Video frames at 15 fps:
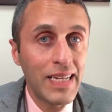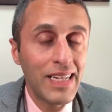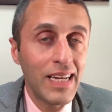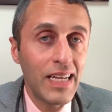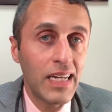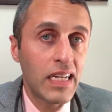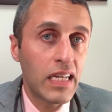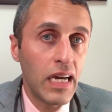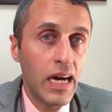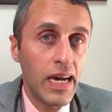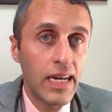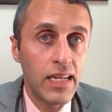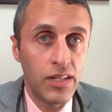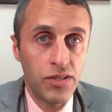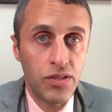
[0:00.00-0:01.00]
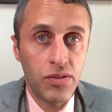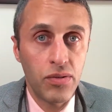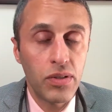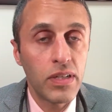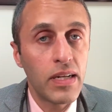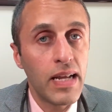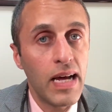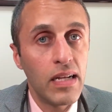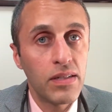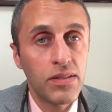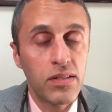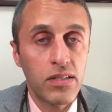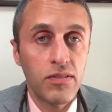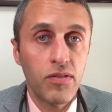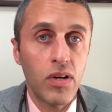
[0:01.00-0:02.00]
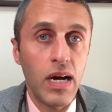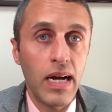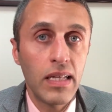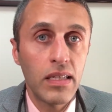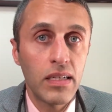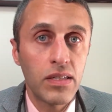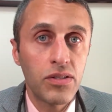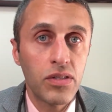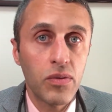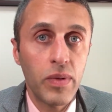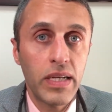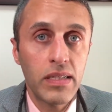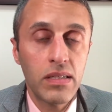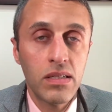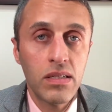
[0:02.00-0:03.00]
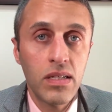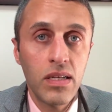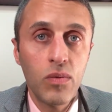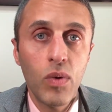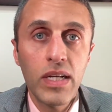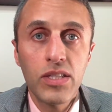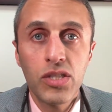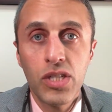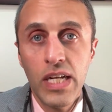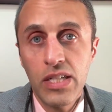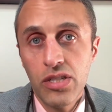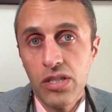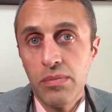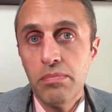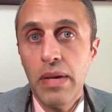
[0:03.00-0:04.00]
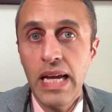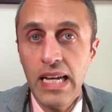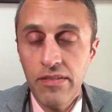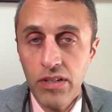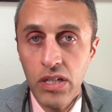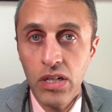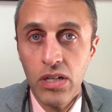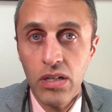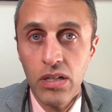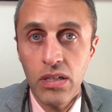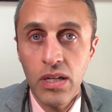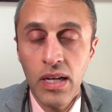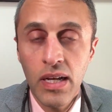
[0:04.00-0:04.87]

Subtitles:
I can kind of guide us through an analysis of her eyelids so we can see what changes may have occurred.